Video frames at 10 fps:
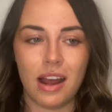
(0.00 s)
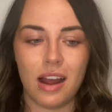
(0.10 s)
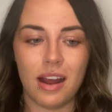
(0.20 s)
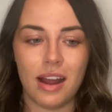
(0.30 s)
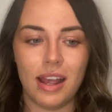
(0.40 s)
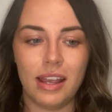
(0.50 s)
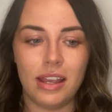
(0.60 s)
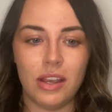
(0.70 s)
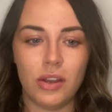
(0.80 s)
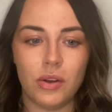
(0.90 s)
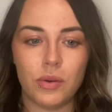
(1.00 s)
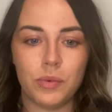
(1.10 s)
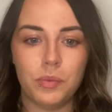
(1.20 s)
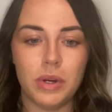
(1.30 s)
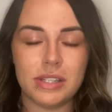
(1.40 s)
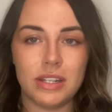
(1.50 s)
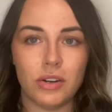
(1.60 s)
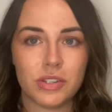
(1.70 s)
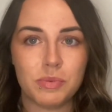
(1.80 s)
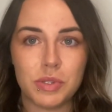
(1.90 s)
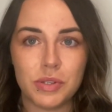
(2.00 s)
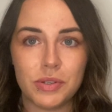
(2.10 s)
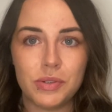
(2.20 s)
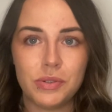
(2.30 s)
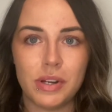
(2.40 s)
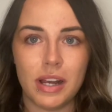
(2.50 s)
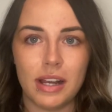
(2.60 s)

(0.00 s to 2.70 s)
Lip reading: I was in hospital.